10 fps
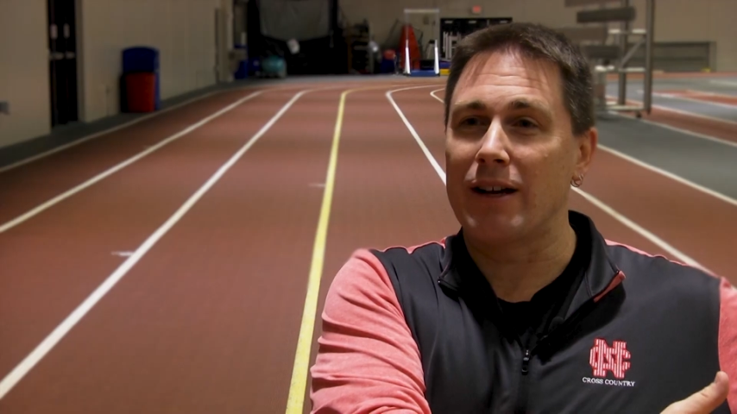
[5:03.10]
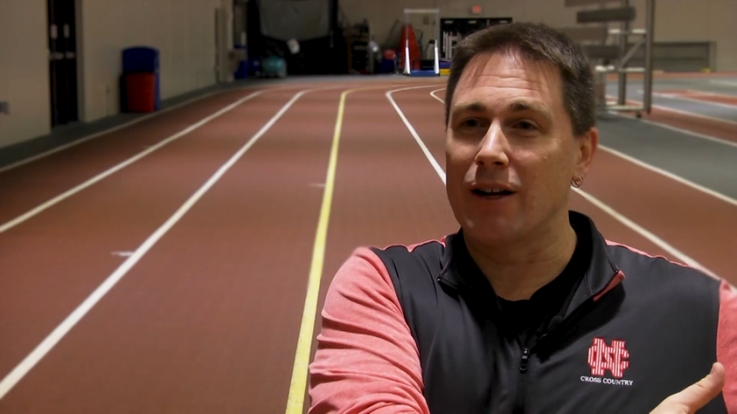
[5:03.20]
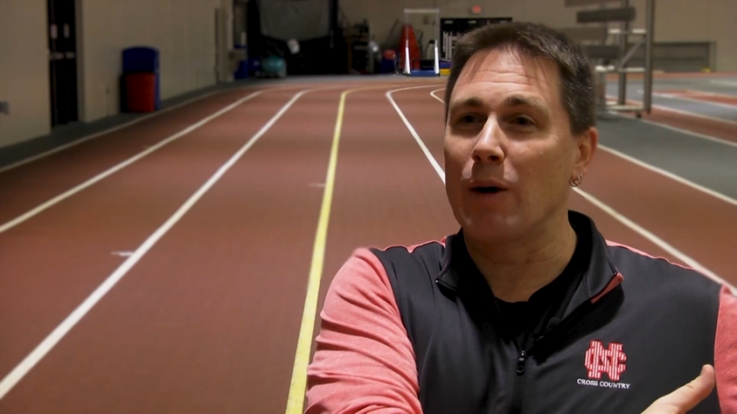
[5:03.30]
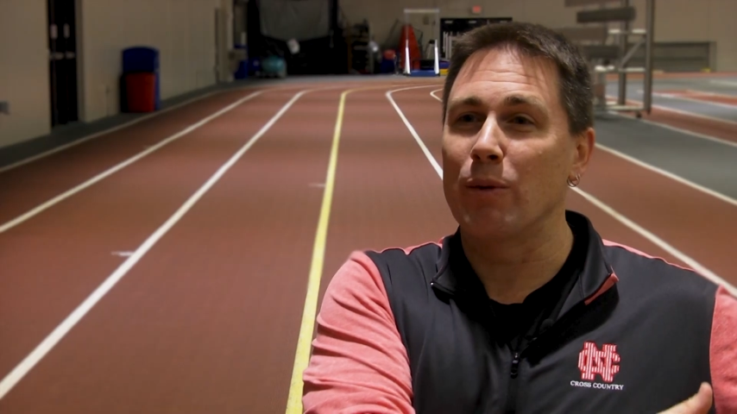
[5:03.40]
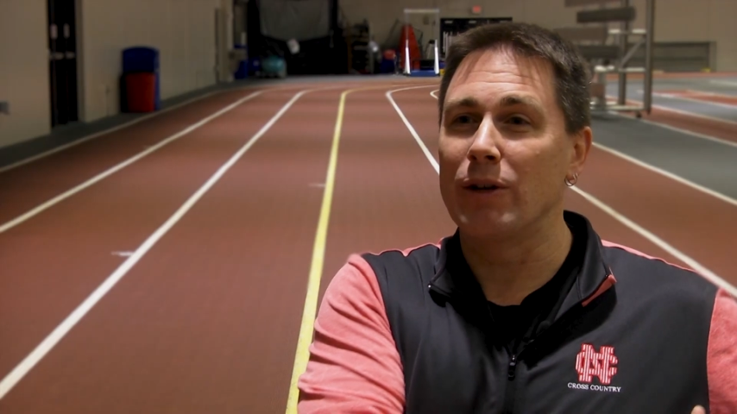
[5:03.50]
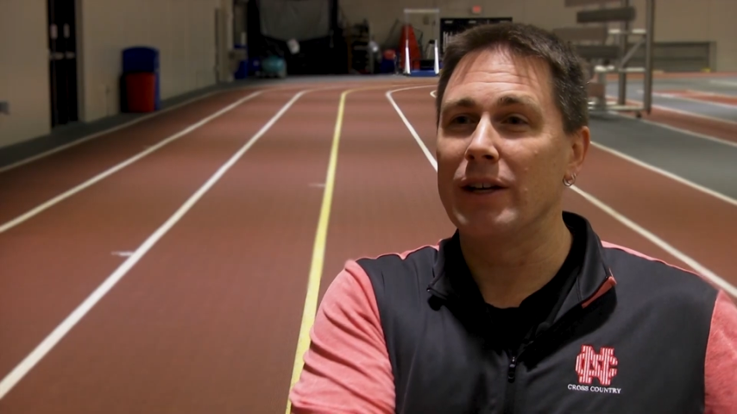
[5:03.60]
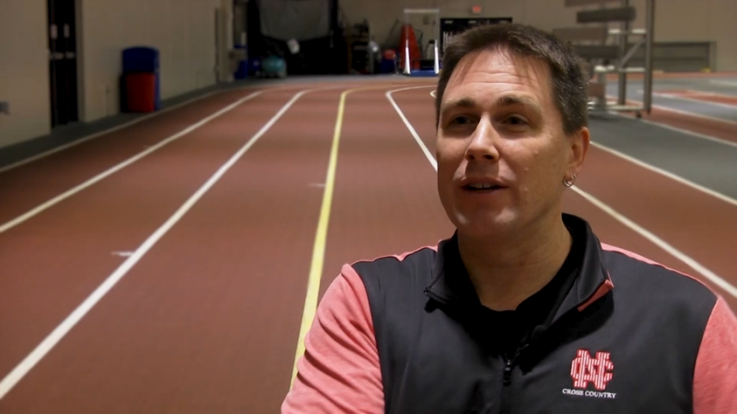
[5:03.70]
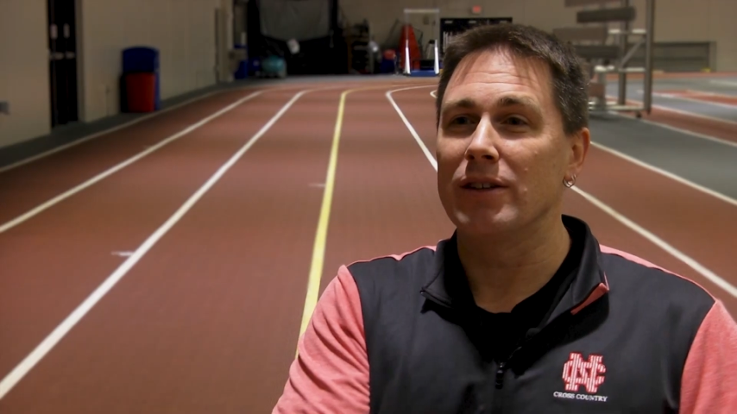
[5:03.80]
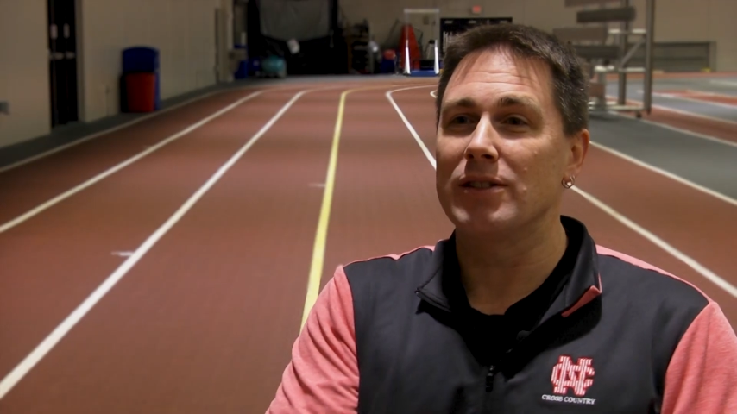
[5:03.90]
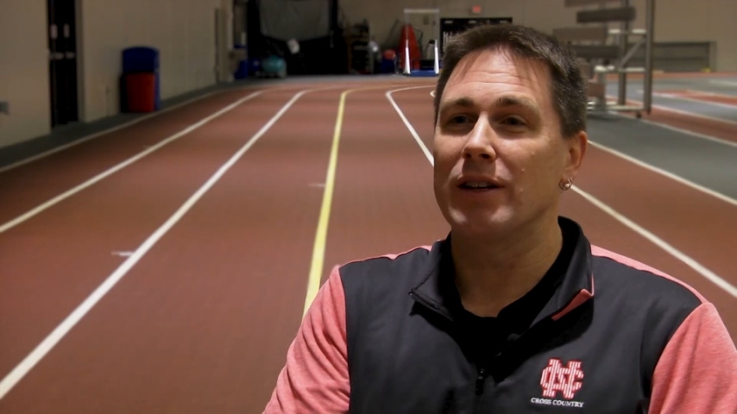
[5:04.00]
a couple of
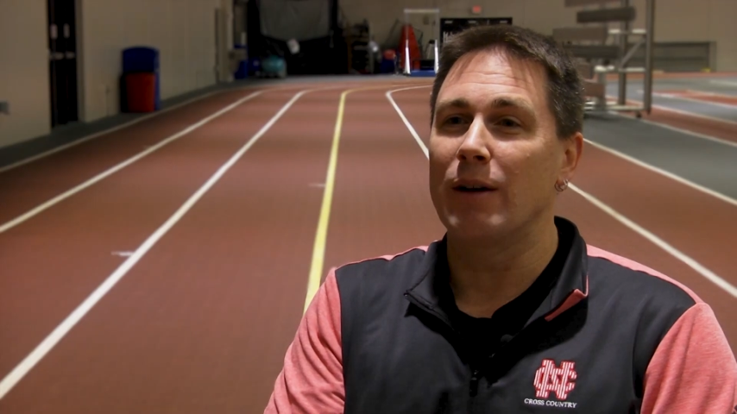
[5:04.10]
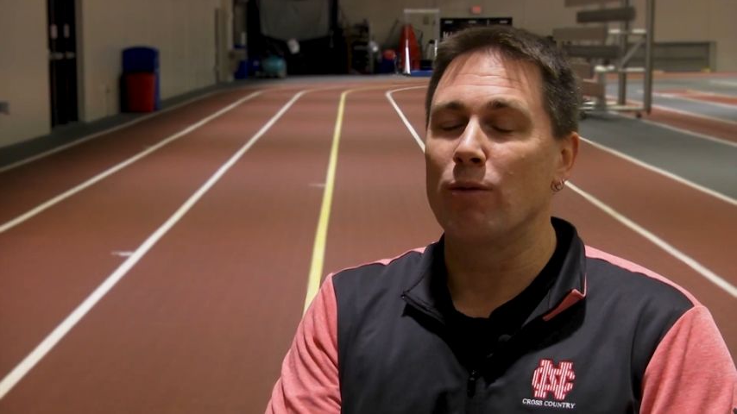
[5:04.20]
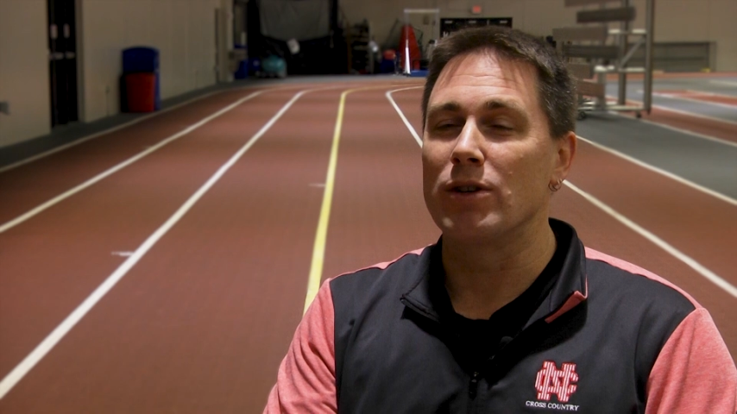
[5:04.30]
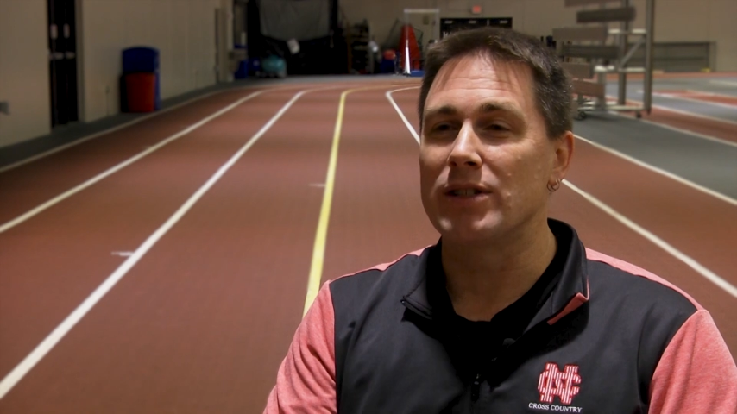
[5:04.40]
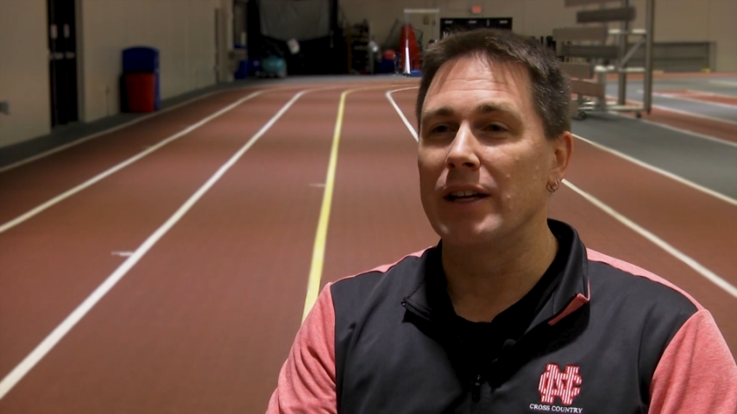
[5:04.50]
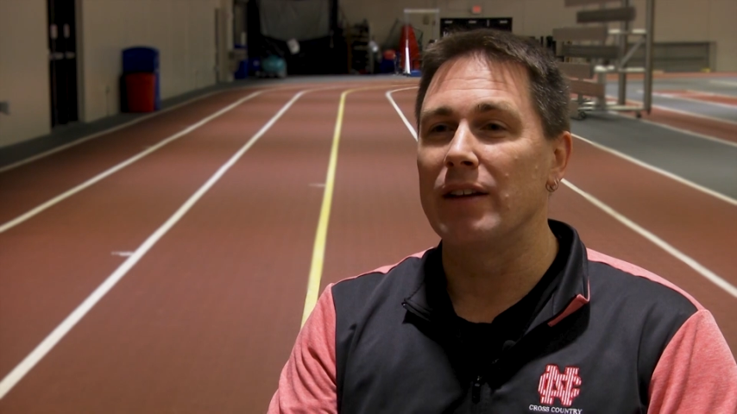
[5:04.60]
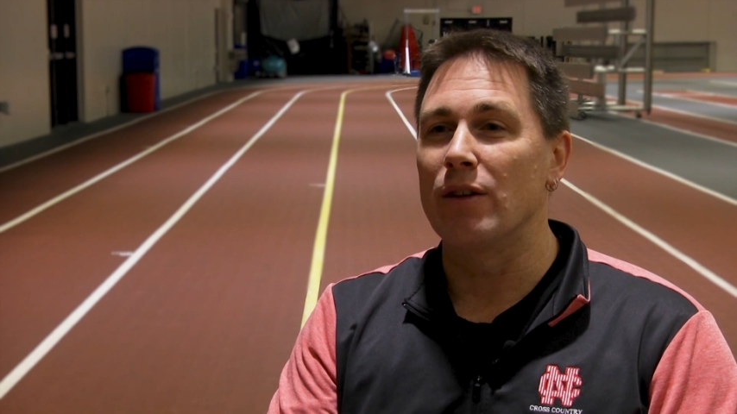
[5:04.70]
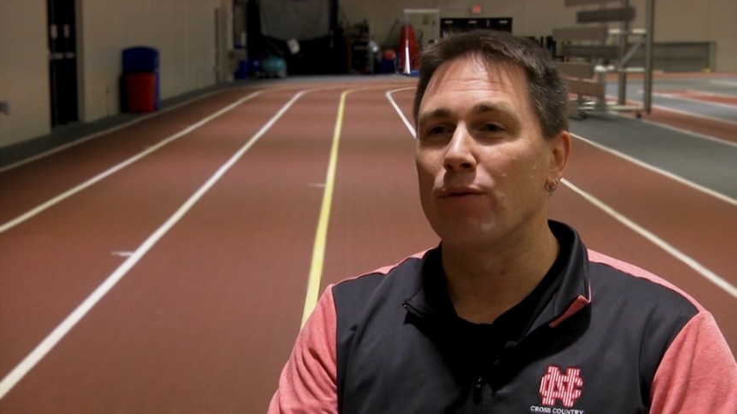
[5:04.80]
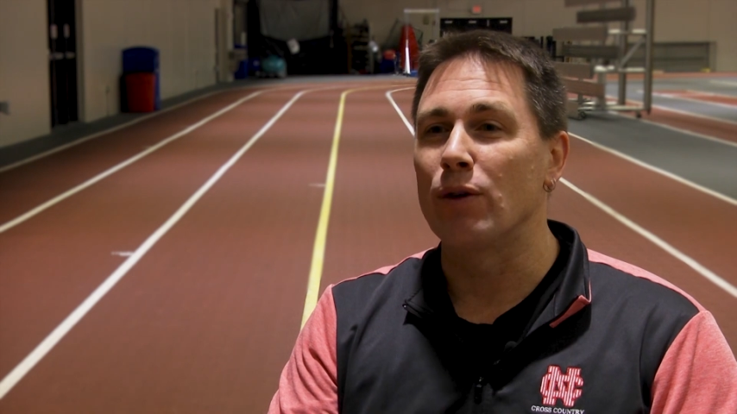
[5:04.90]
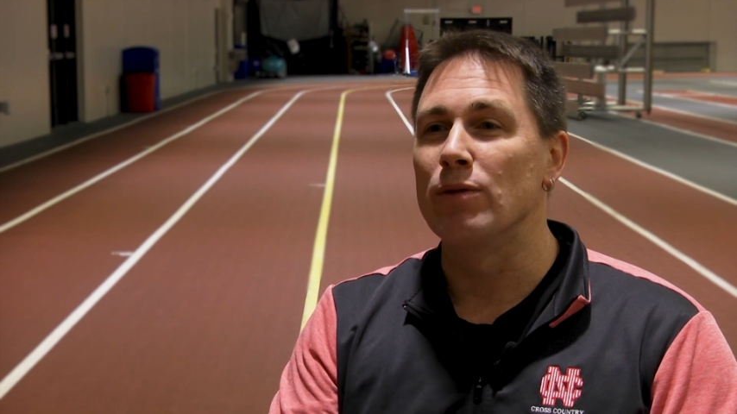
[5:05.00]
years, and we're seeing
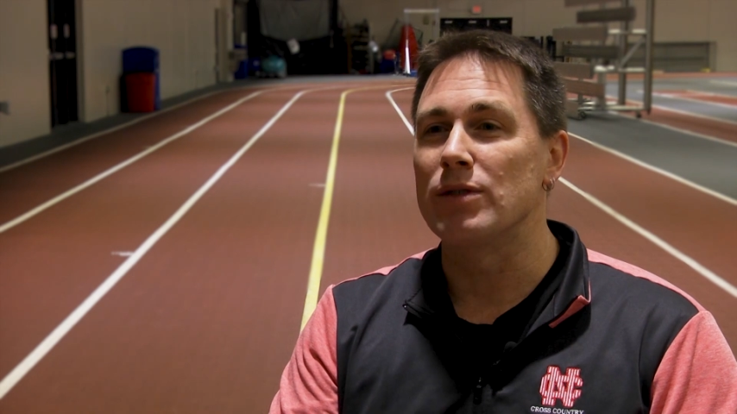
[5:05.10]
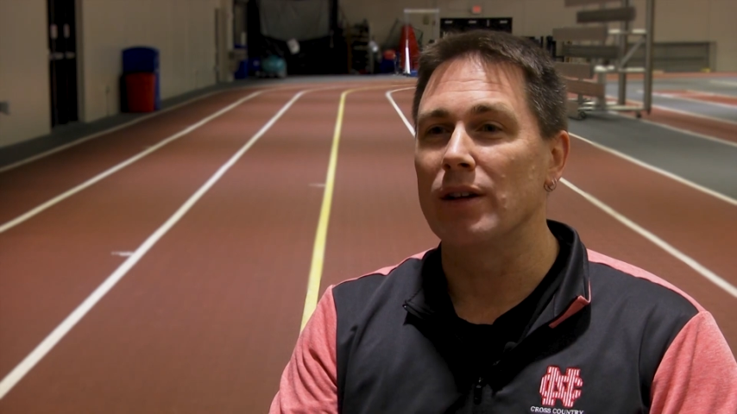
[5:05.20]
the fruits